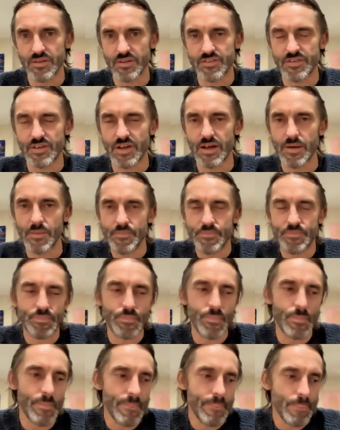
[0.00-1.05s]
It's
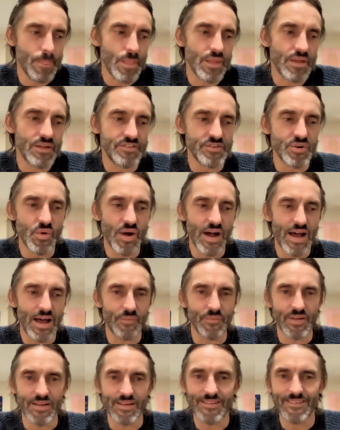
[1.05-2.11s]
all
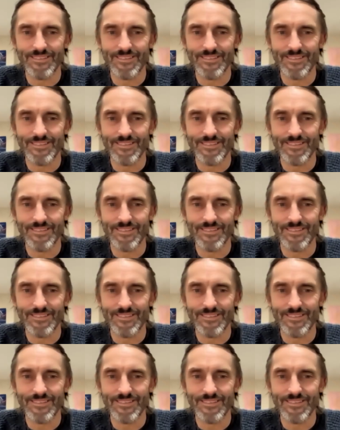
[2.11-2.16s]
happening.